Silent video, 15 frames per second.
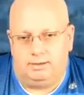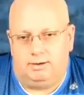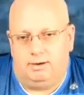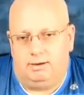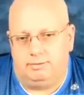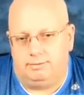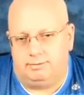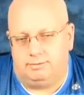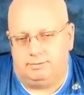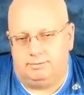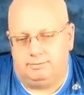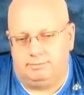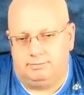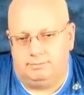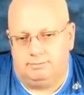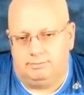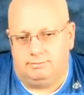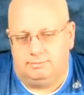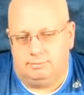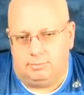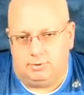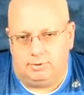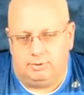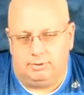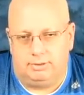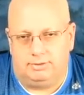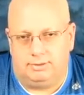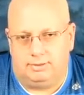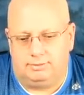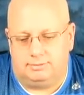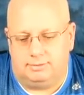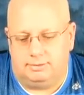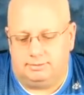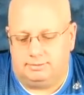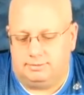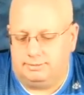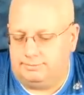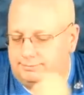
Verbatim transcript: cost prioritize those.